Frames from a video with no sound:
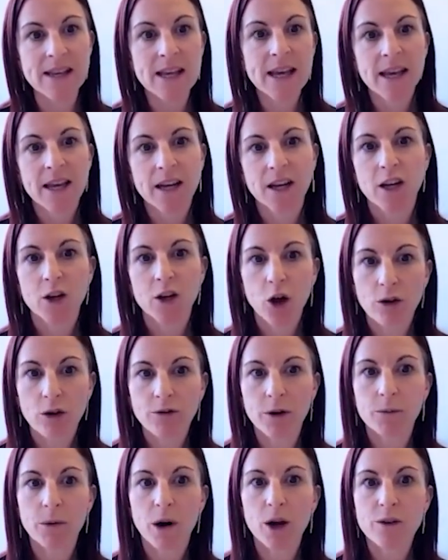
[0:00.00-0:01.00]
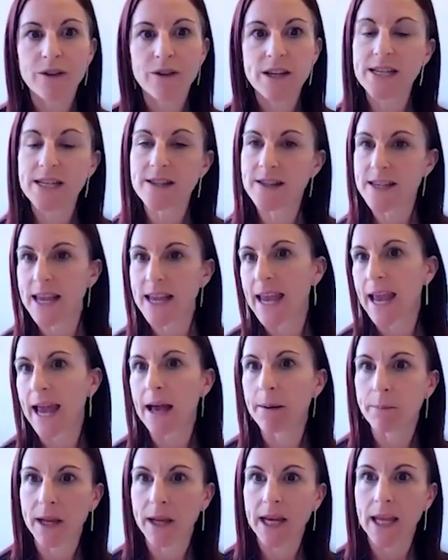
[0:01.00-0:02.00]
You can hover over to see
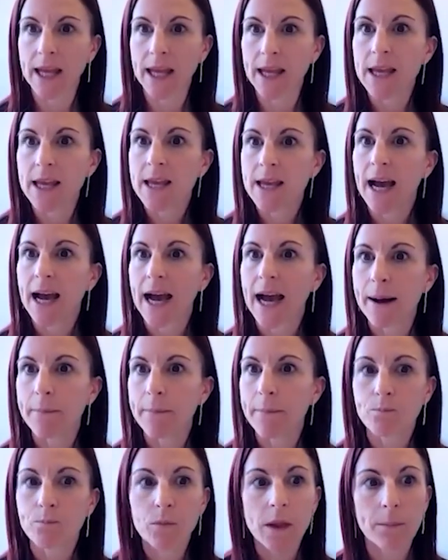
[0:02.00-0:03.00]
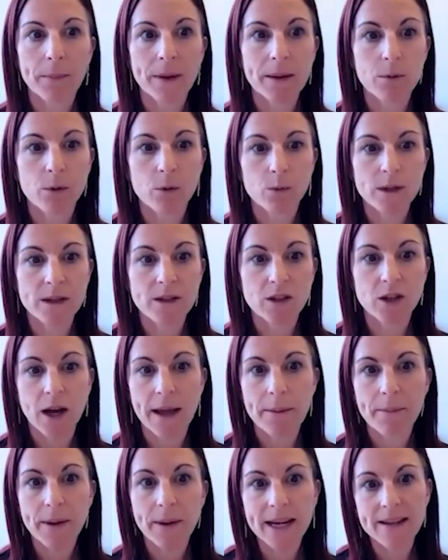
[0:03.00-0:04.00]
how many people with
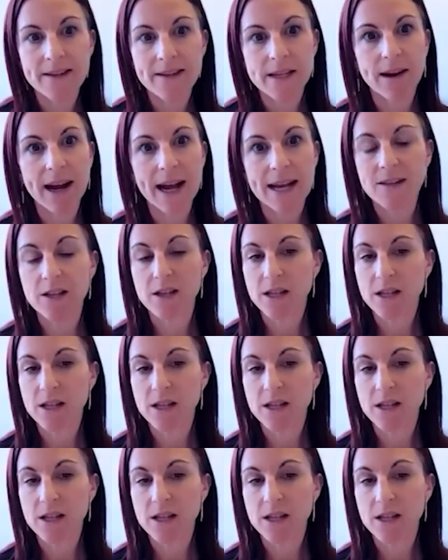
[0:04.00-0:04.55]
diabetes there are.